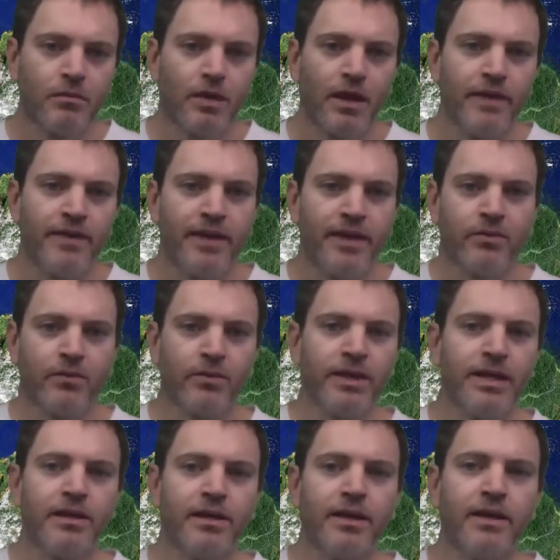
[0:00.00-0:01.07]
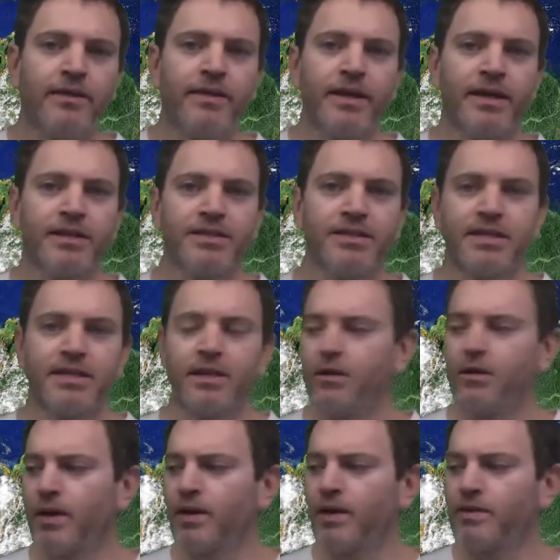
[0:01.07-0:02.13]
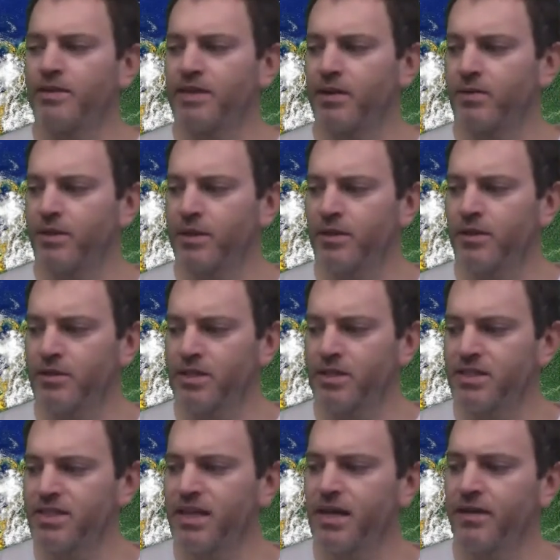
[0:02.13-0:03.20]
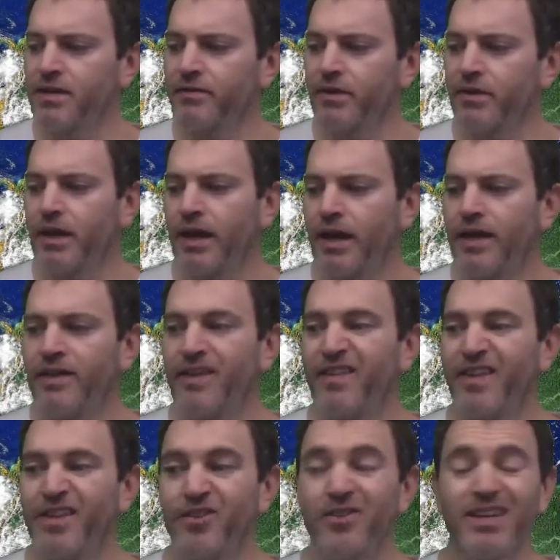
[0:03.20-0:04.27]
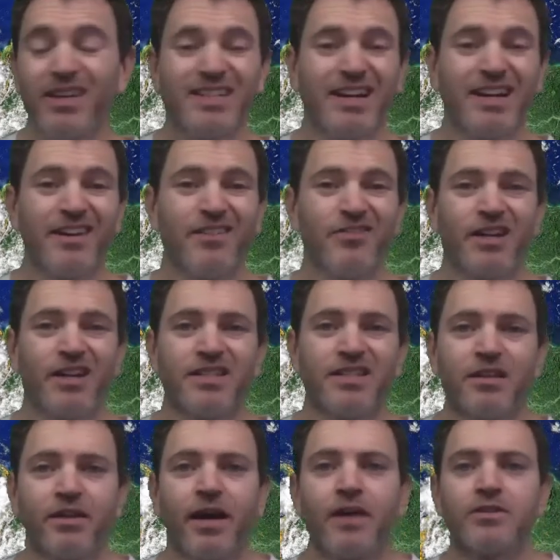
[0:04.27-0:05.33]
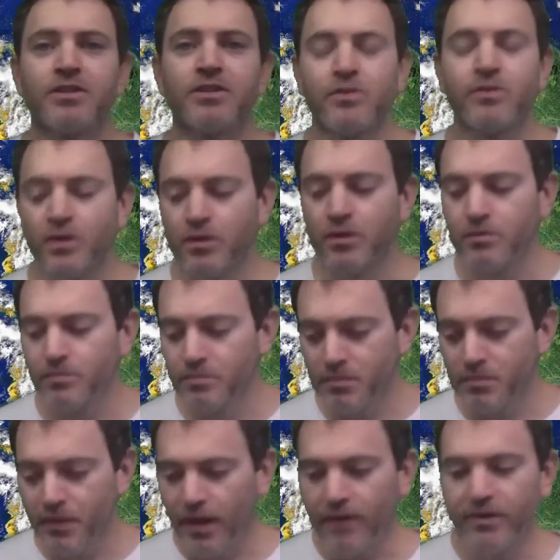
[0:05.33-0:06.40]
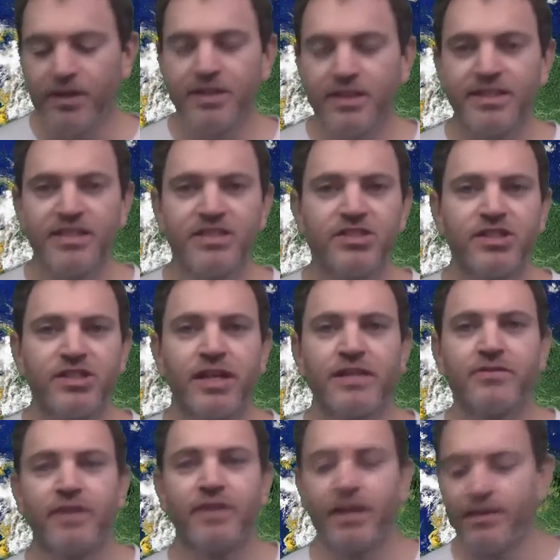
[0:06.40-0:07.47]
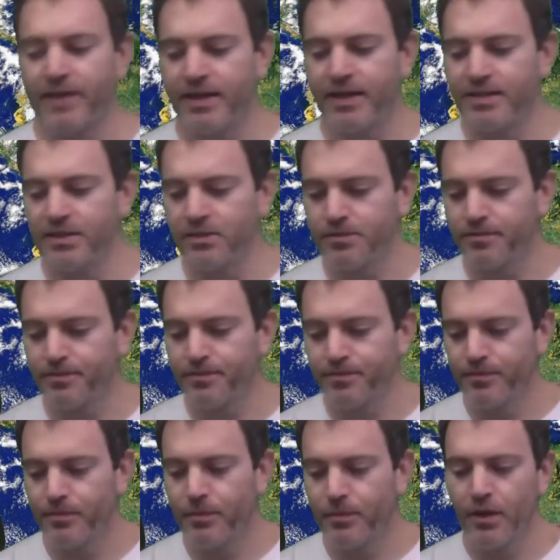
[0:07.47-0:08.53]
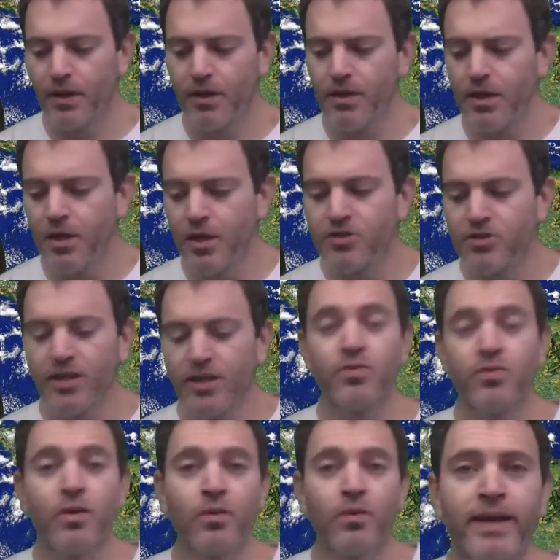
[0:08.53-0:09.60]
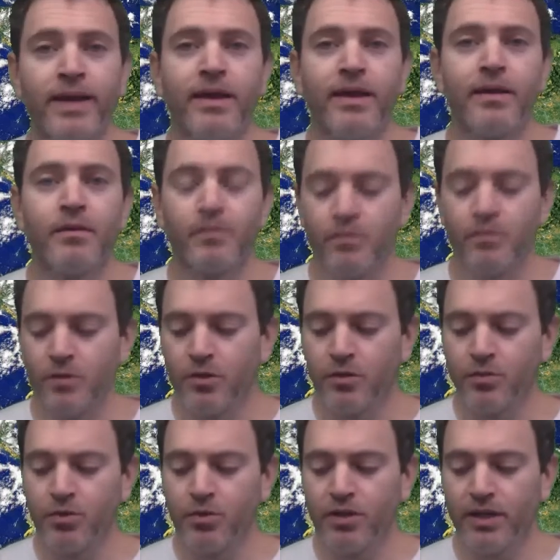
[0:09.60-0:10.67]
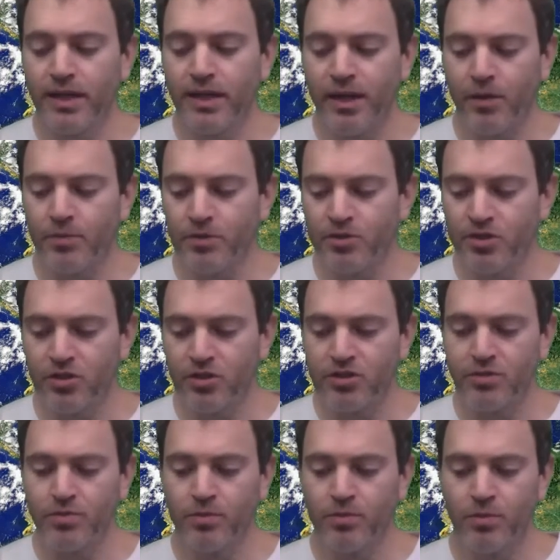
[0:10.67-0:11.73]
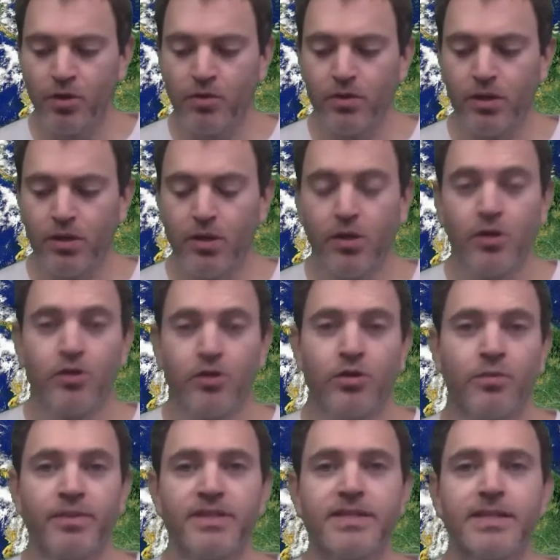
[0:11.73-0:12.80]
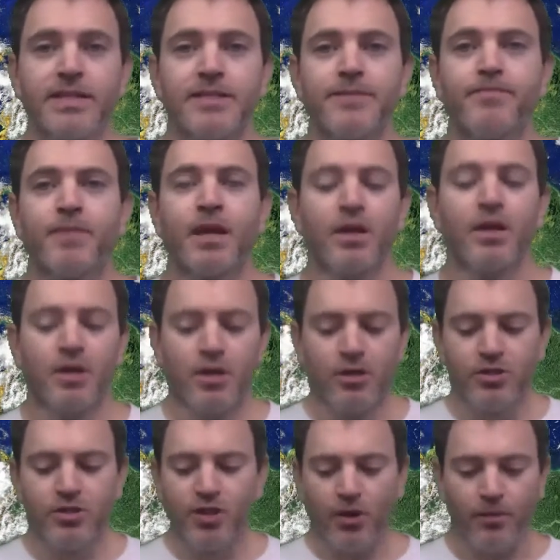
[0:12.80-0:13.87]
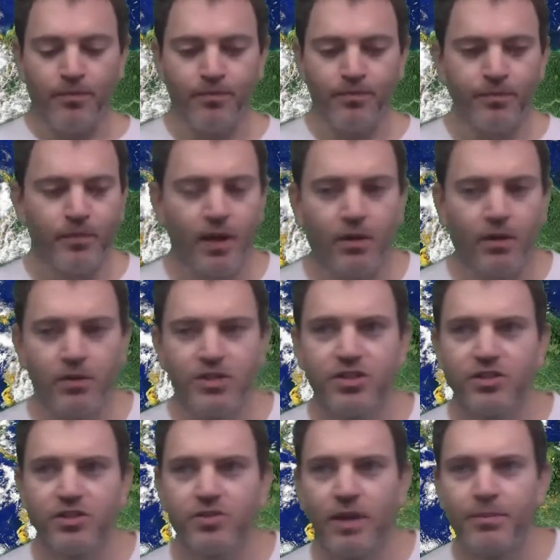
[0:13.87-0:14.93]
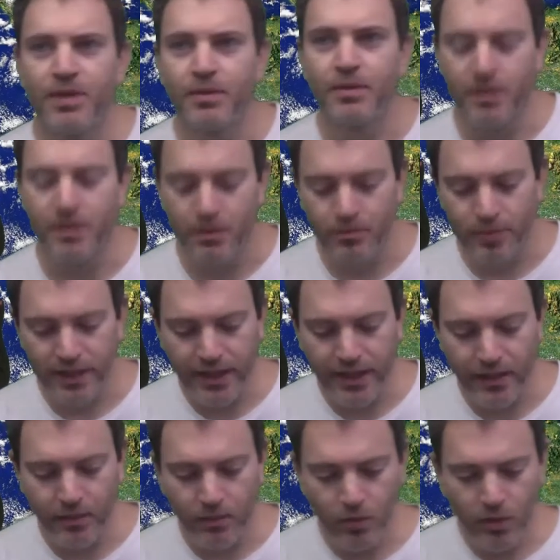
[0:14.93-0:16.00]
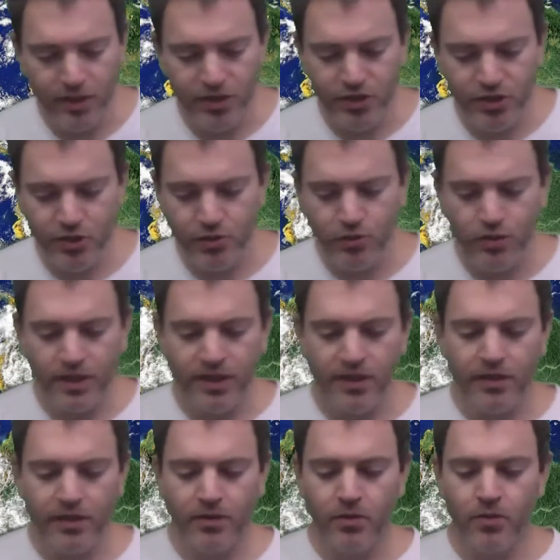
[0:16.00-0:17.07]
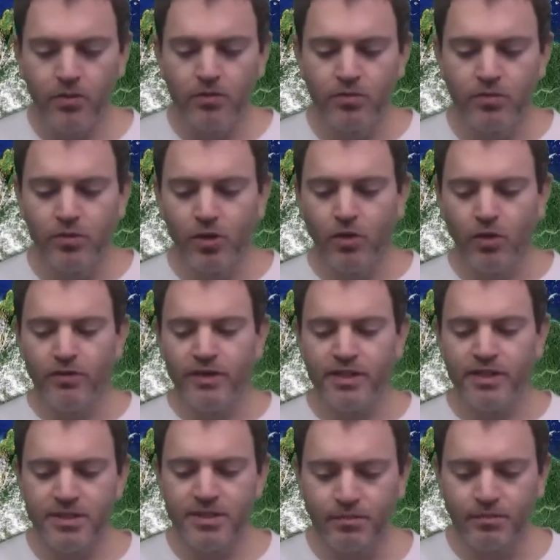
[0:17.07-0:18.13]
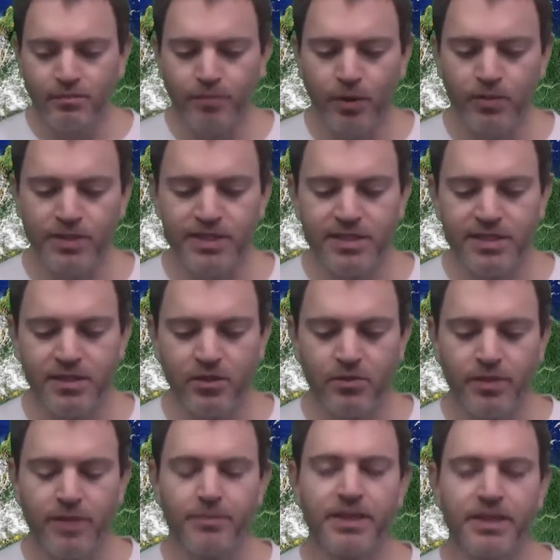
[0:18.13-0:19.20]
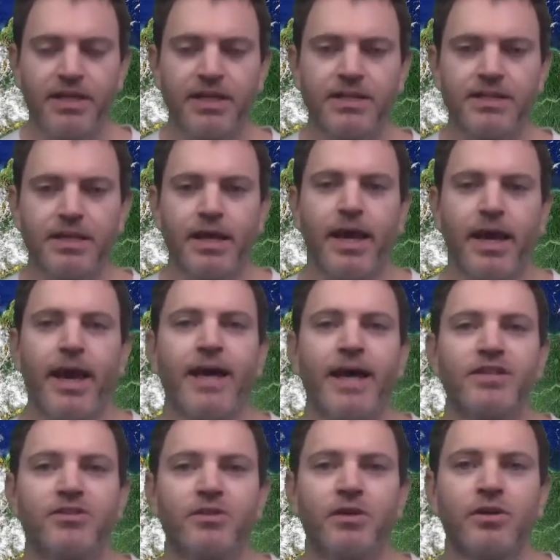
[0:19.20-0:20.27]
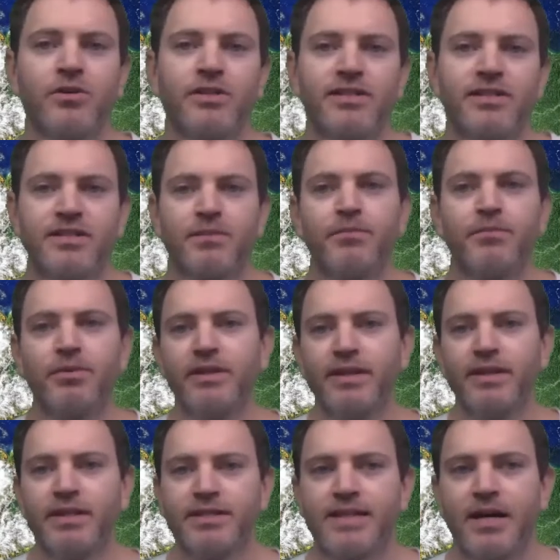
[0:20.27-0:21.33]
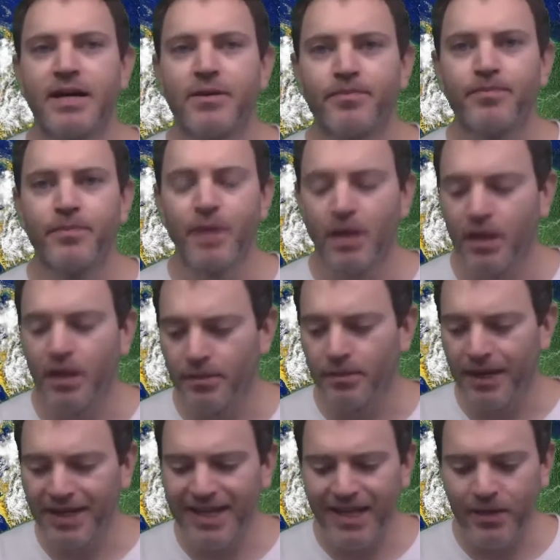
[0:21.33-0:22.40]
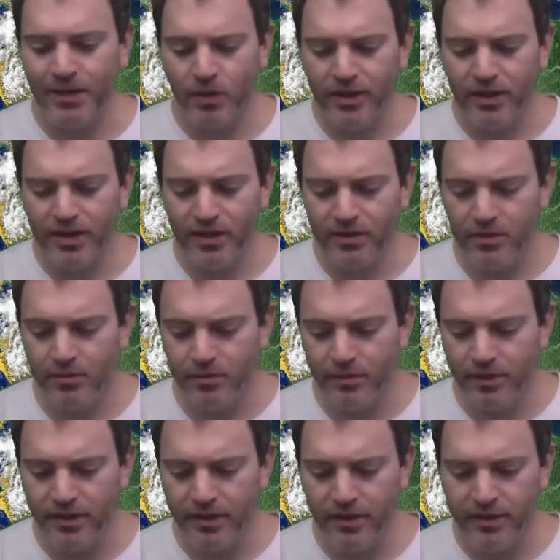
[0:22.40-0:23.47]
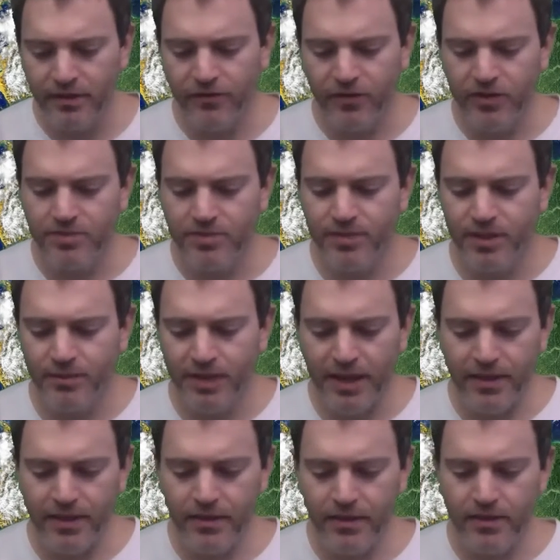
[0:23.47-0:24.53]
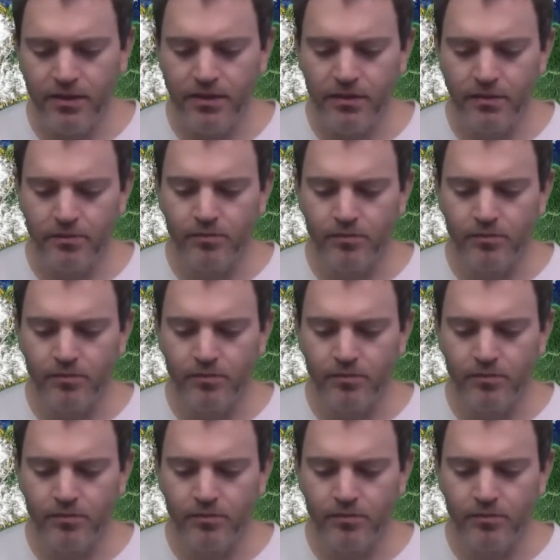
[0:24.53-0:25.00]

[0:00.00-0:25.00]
and they can read it, and they can see, oh, wow, this guy really knows his stuff, and then they do get tired of trying to sell their house on their own, I've got a decent chance of getting that deal. Okay, so that's one that your book can help you start to promote your business. So I want to start to wrap it up here, but I want to go over these bonuses a little bit, because as you'll notice as I'm building this out, again, one of the first big myth, the